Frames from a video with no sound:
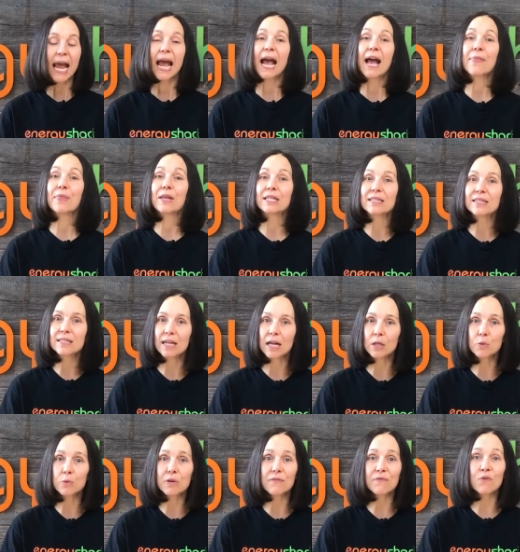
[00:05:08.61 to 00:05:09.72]
And then
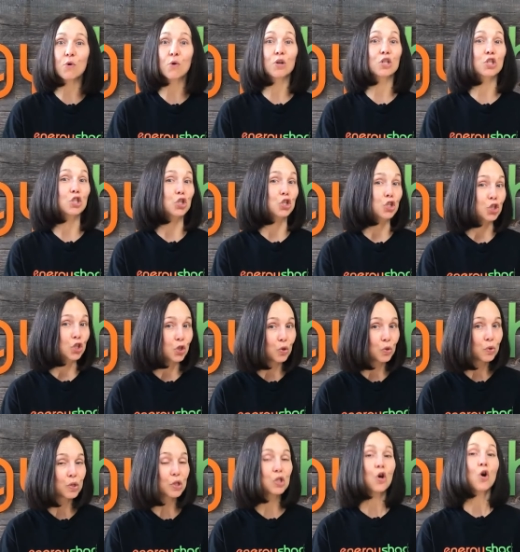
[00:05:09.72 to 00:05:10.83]
celery, of course,
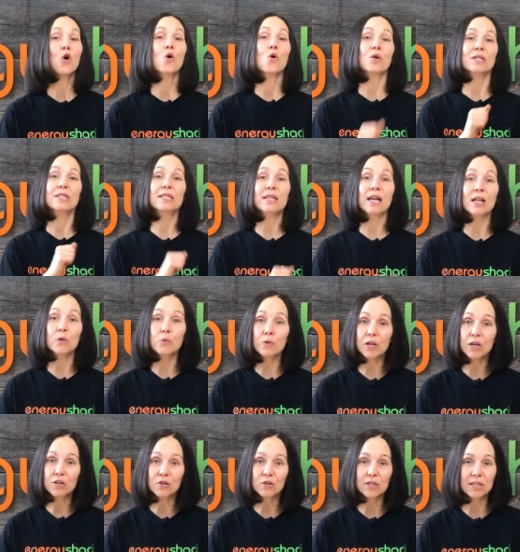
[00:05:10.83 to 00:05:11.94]
juiced or celery
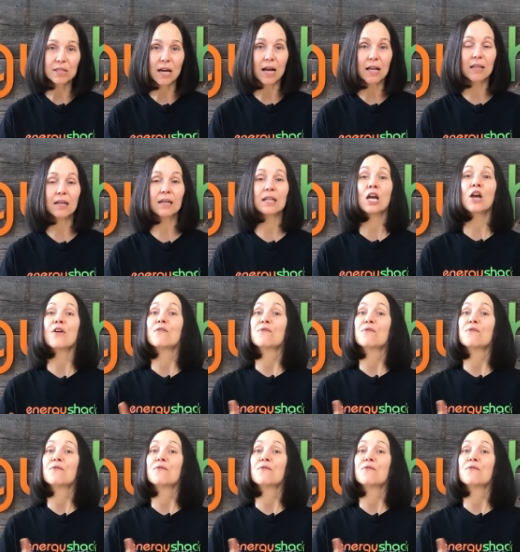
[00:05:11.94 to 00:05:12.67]
on your salad,